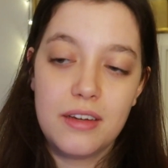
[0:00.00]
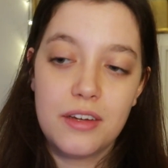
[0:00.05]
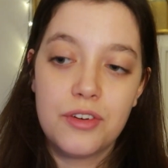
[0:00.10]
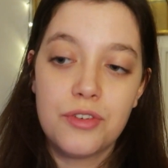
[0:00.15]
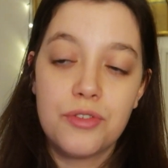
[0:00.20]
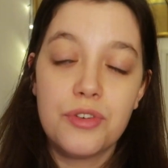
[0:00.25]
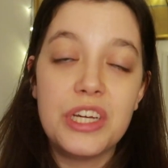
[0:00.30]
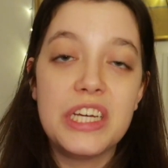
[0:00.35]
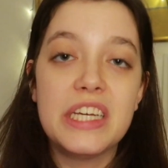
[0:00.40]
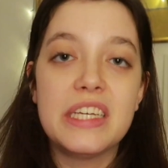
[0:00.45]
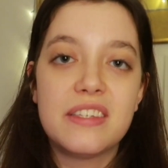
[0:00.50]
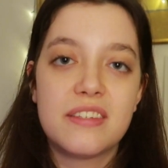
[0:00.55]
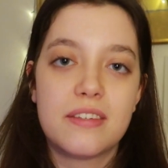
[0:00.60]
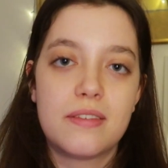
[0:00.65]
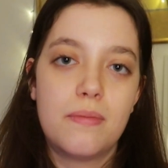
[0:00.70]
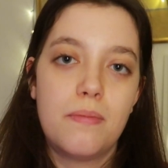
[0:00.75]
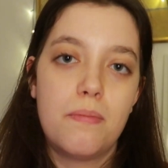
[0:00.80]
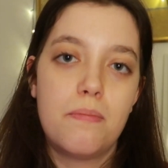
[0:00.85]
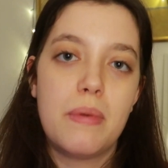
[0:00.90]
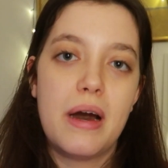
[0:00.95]

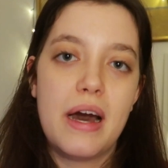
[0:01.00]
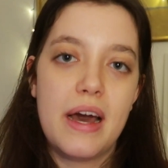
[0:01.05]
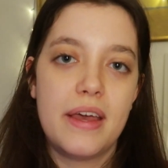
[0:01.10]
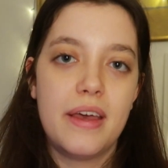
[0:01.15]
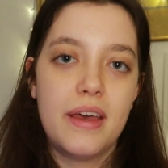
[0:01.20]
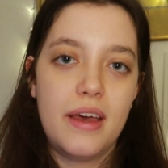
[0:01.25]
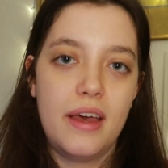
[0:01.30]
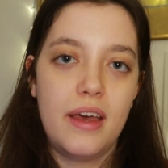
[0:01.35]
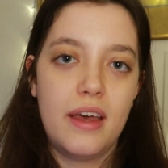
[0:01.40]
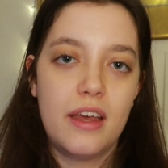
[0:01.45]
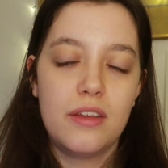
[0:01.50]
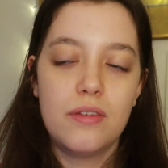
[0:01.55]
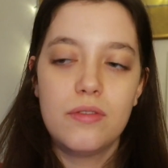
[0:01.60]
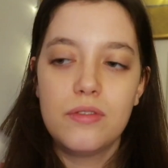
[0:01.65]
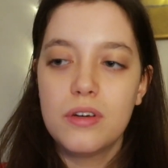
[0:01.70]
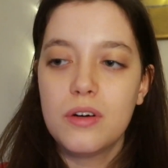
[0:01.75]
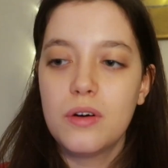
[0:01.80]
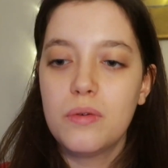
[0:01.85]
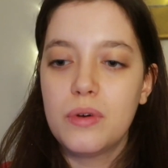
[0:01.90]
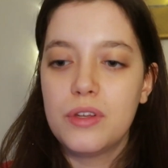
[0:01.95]
grease my hair. You
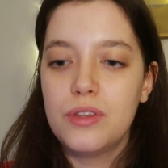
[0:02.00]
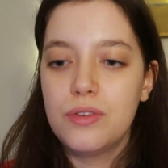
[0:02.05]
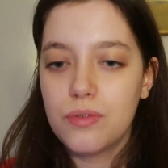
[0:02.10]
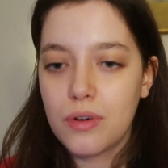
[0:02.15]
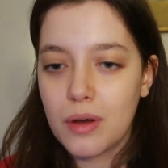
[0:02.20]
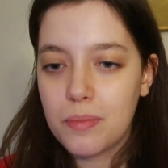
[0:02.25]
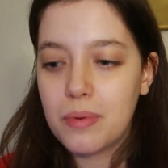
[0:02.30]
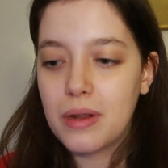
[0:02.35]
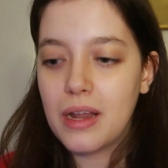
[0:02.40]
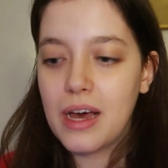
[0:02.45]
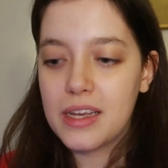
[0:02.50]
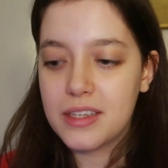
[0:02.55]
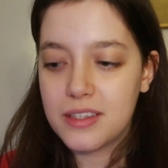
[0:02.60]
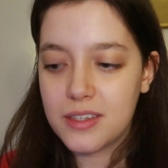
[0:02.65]
know, when you apply